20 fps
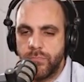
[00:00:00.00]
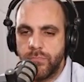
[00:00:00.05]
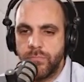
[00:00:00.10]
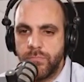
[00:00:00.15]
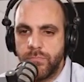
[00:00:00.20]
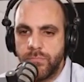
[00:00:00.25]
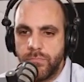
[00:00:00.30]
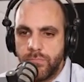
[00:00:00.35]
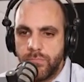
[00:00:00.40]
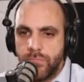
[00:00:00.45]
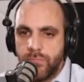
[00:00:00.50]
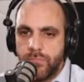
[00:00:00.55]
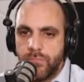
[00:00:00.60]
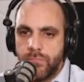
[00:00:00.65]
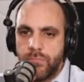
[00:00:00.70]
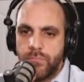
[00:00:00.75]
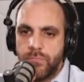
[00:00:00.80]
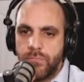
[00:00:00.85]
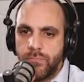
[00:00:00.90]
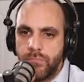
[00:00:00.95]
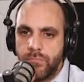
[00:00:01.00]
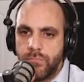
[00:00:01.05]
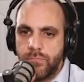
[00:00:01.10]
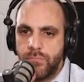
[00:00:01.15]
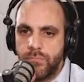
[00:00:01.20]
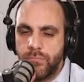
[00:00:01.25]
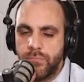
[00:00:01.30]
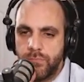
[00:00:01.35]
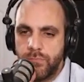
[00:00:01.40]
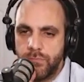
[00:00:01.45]

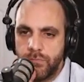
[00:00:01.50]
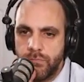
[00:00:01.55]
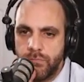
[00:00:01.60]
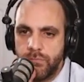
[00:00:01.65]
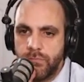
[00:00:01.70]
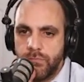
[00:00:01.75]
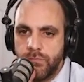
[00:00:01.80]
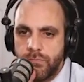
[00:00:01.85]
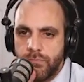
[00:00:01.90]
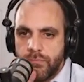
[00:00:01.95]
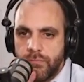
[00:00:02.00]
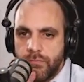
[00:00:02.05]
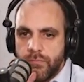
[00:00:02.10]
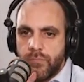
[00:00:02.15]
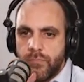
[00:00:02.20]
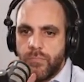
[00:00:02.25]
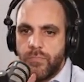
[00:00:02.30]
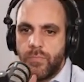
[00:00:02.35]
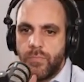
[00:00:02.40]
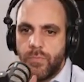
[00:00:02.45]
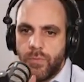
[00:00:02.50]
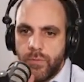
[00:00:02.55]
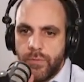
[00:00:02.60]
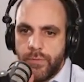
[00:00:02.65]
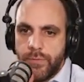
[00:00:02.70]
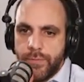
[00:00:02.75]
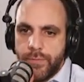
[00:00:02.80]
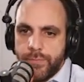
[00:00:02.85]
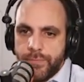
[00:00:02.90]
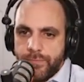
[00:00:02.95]

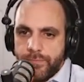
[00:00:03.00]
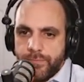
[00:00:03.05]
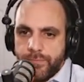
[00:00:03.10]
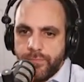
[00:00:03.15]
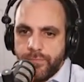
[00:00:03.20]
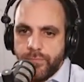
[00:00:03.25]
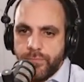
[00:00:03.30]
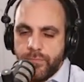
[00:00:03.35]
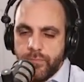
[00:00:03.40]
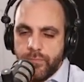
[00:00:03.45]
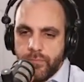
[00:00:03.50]
(silent)